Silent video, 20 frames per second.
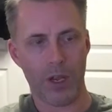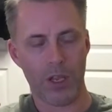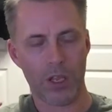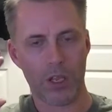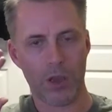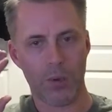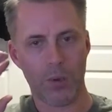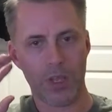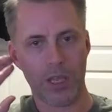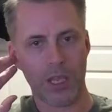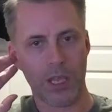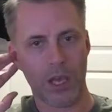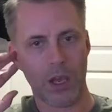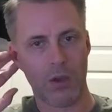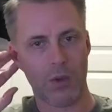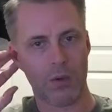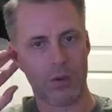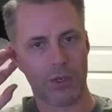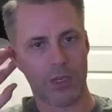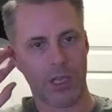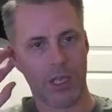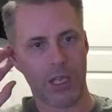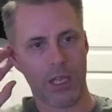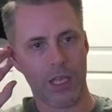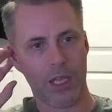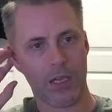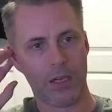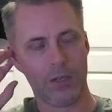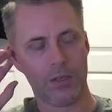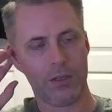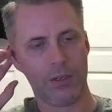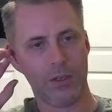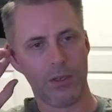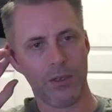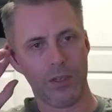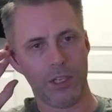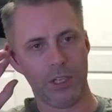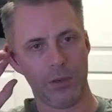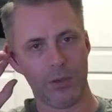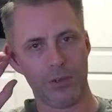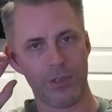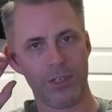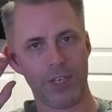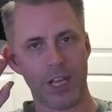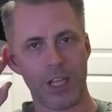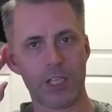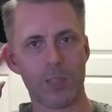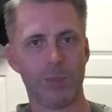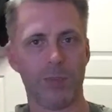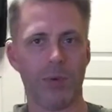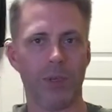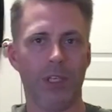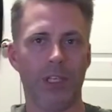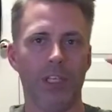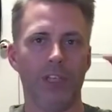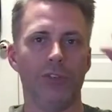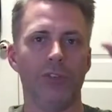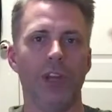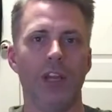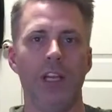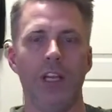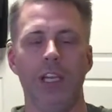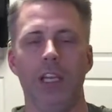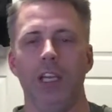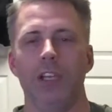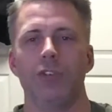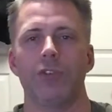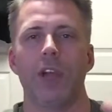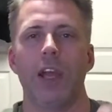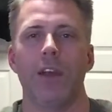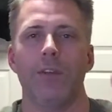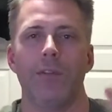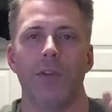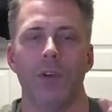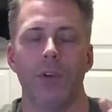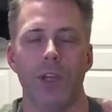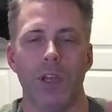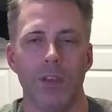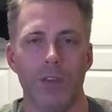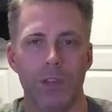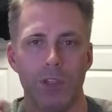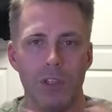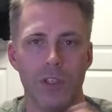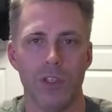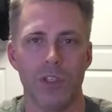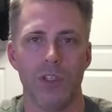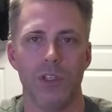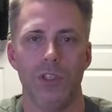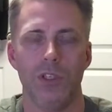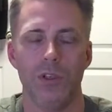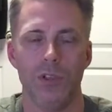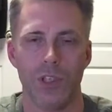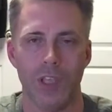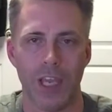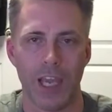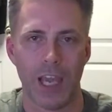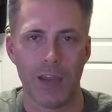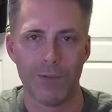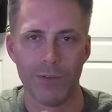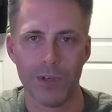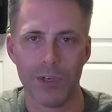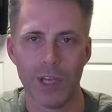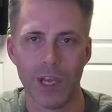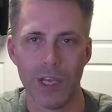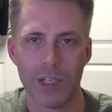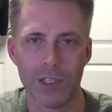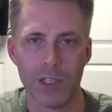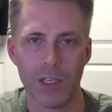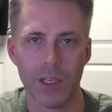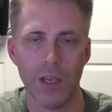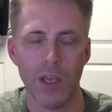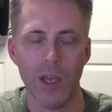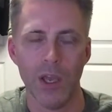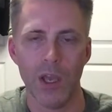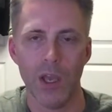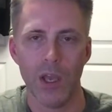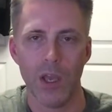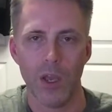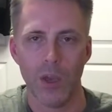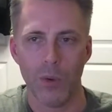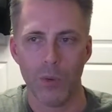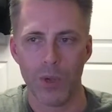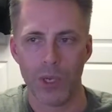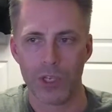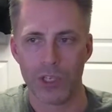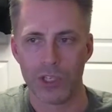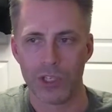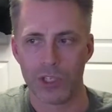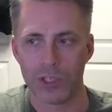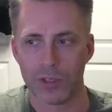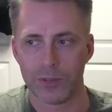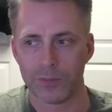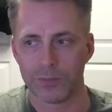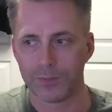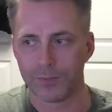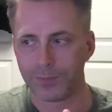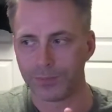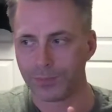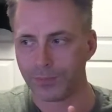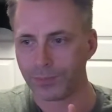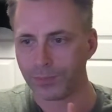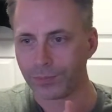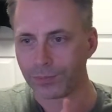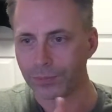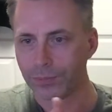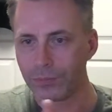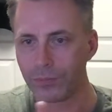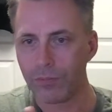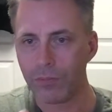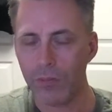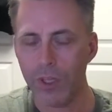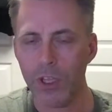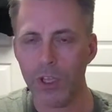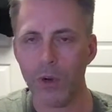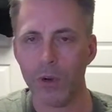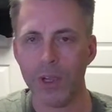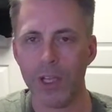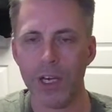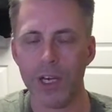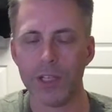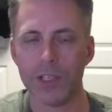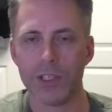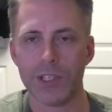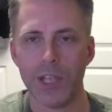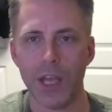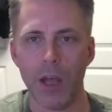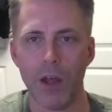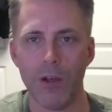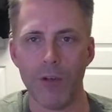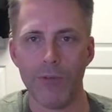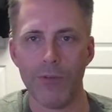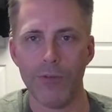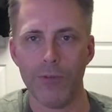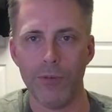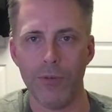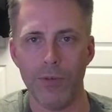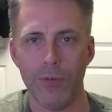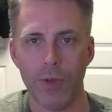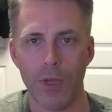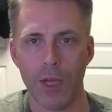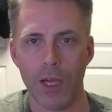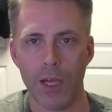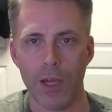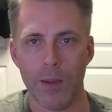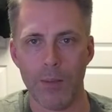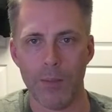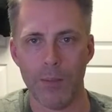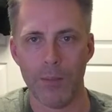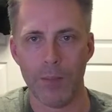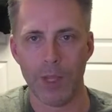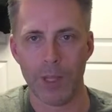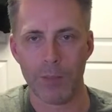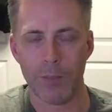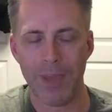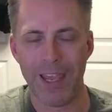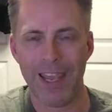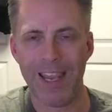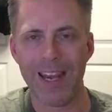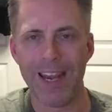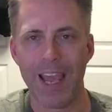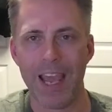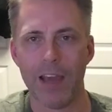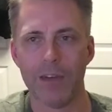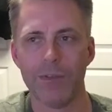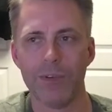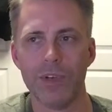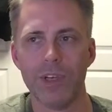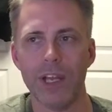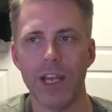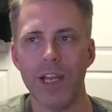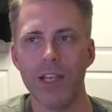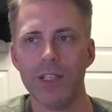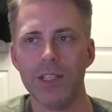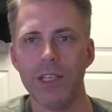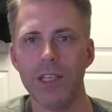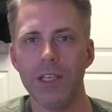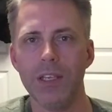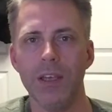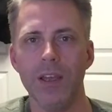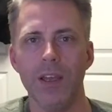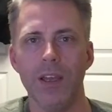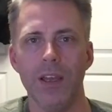going out and, you know, desperately trying to get traffic. Okay, this is using advertising, which, you know, in itself, like paid advertising